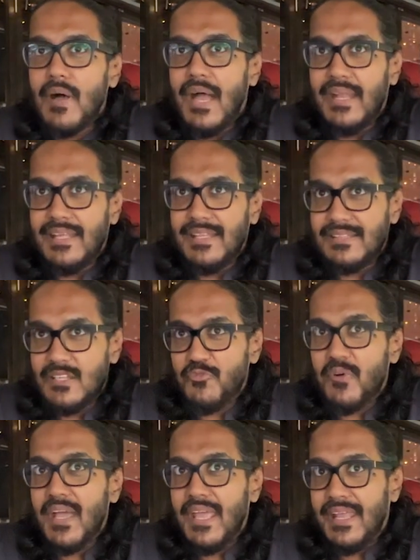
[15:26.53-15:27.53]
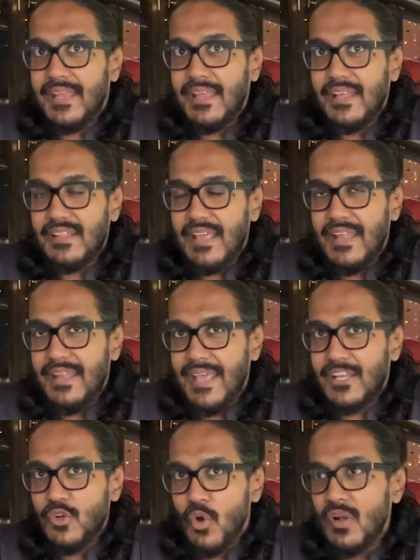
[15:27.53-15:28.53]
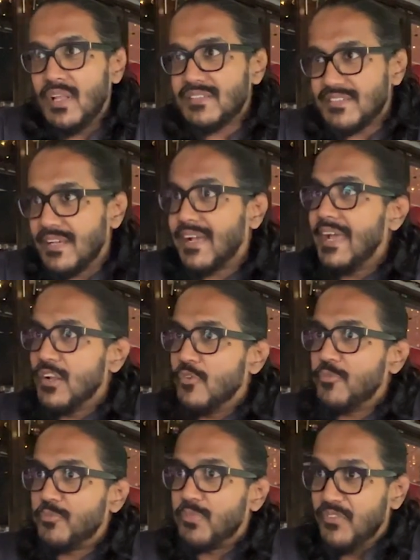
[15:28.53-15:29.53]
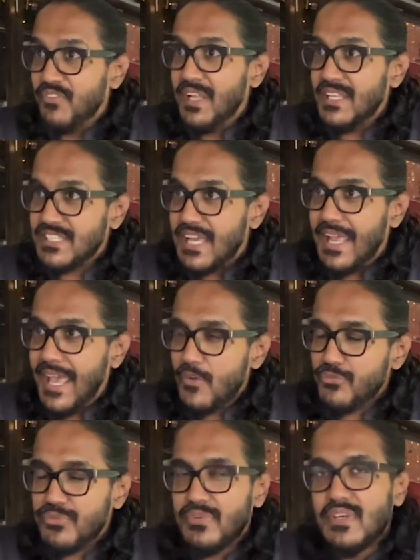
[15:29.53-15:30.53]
identify and acknowledge the kind of privilege I have.